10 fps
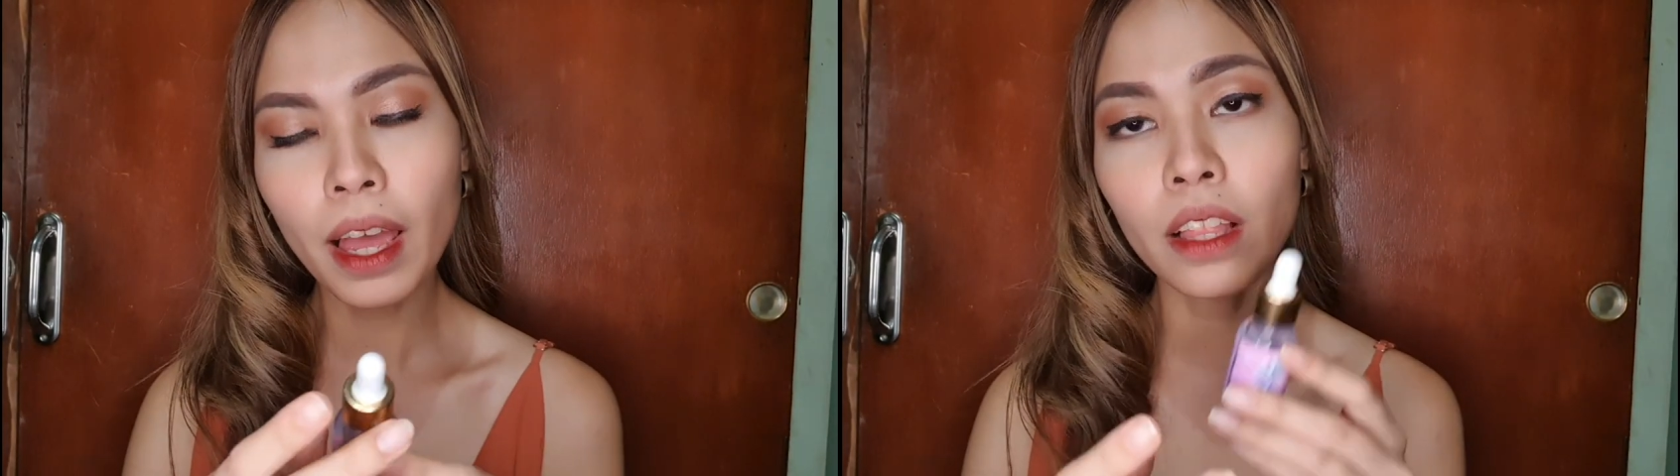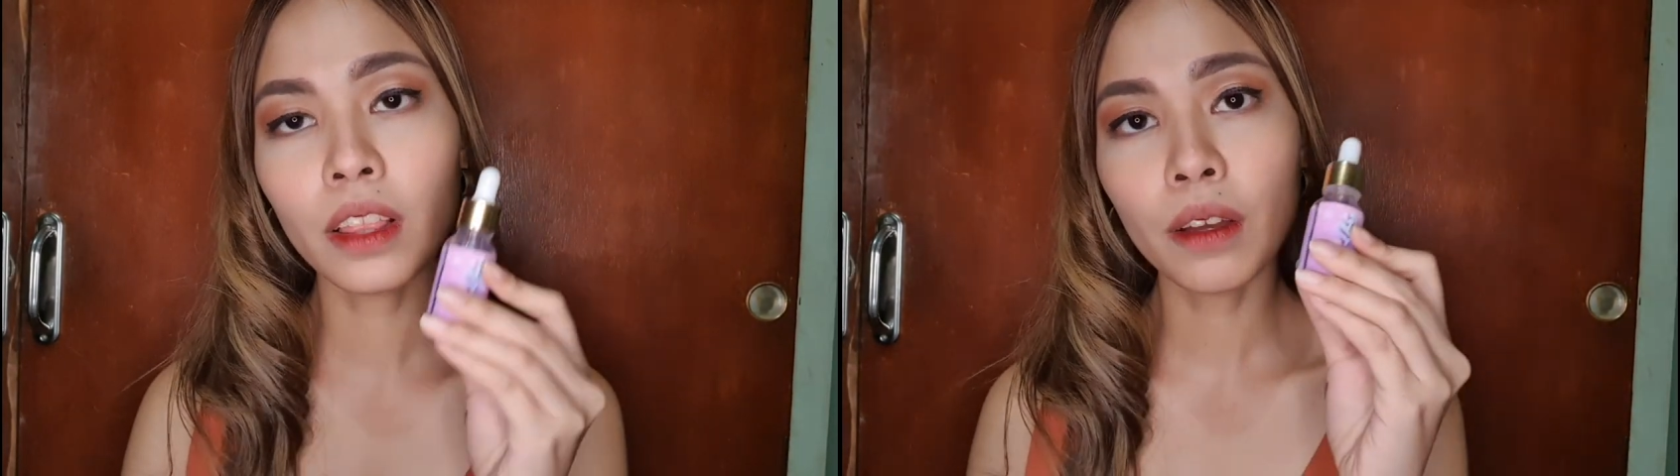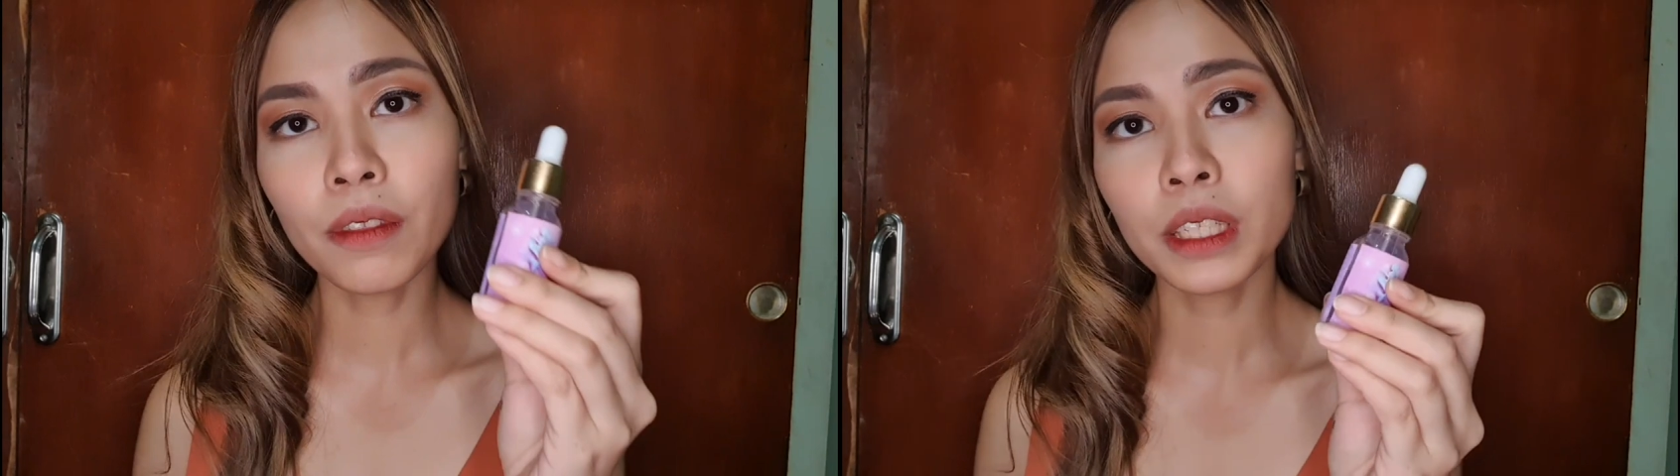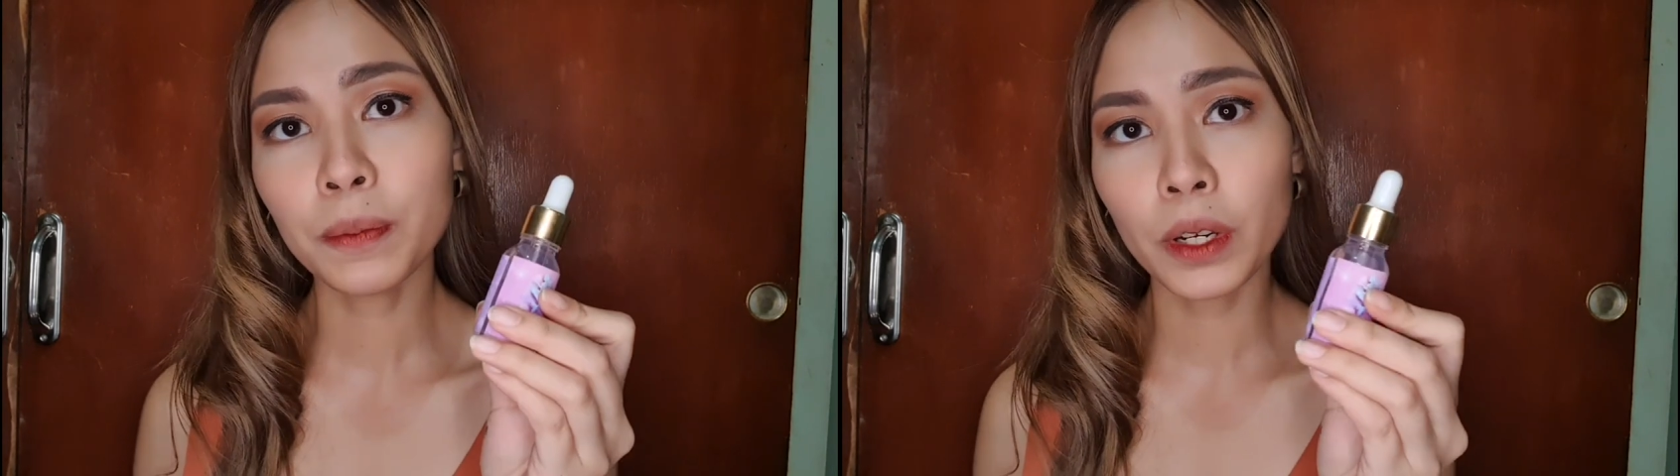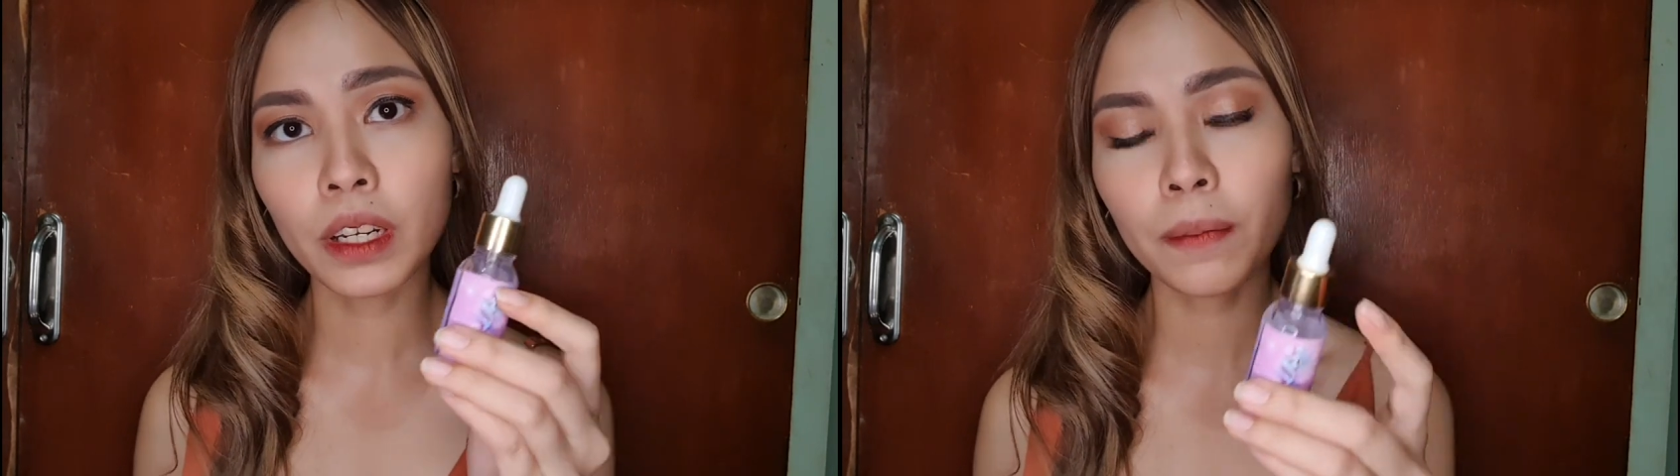I love this
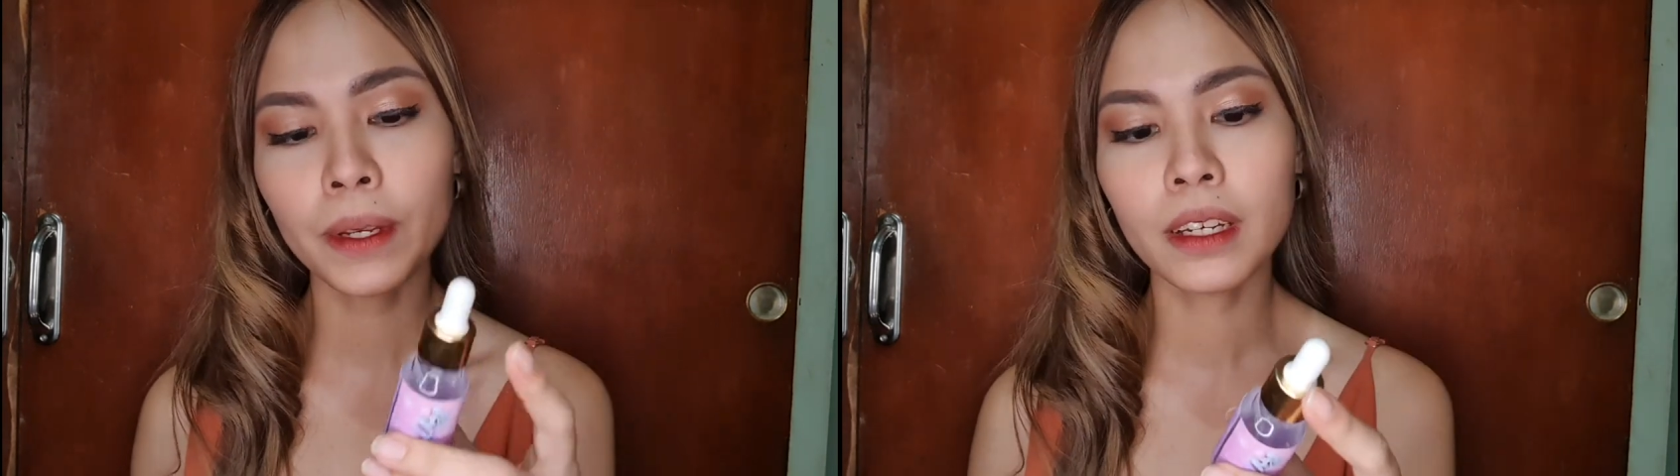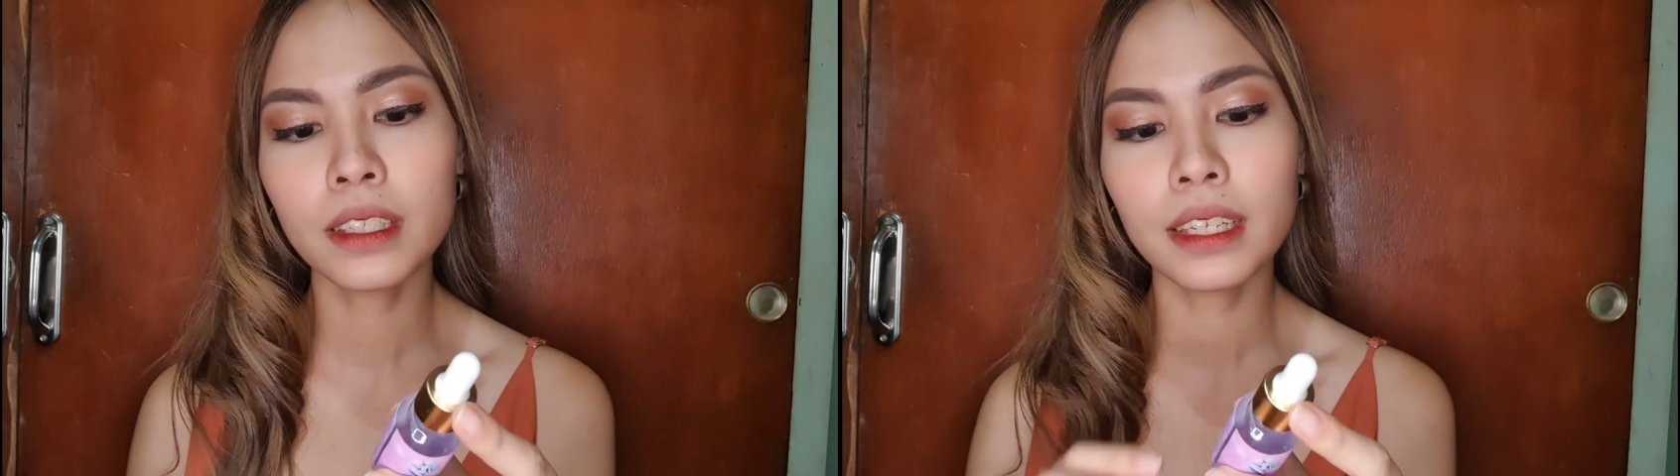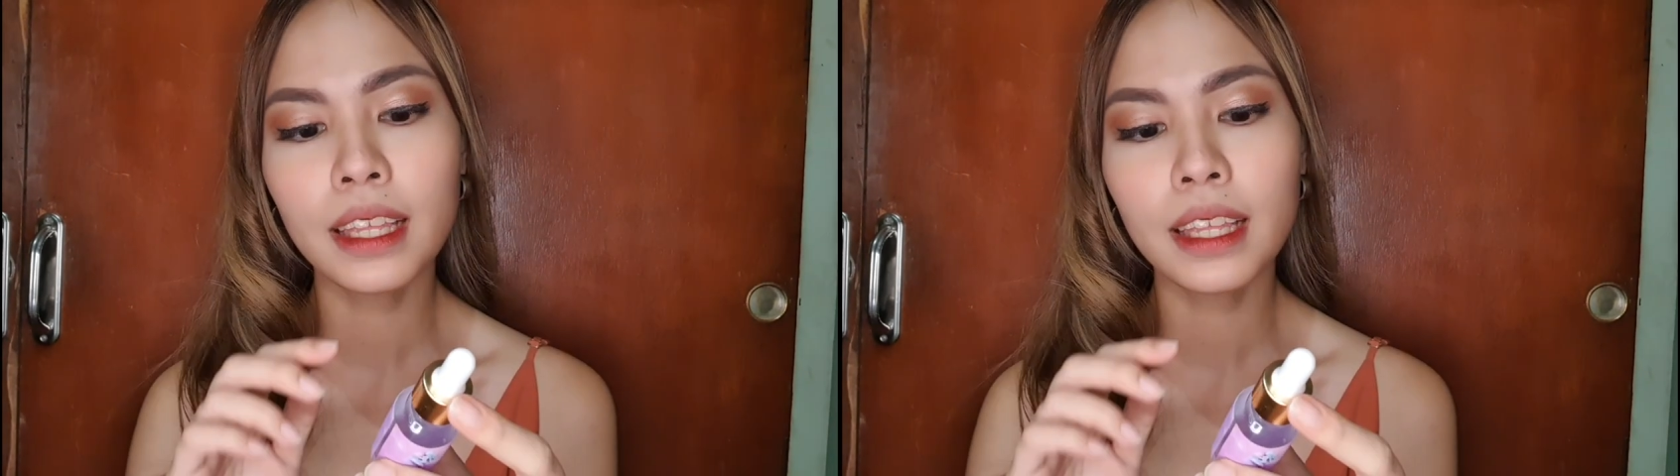product because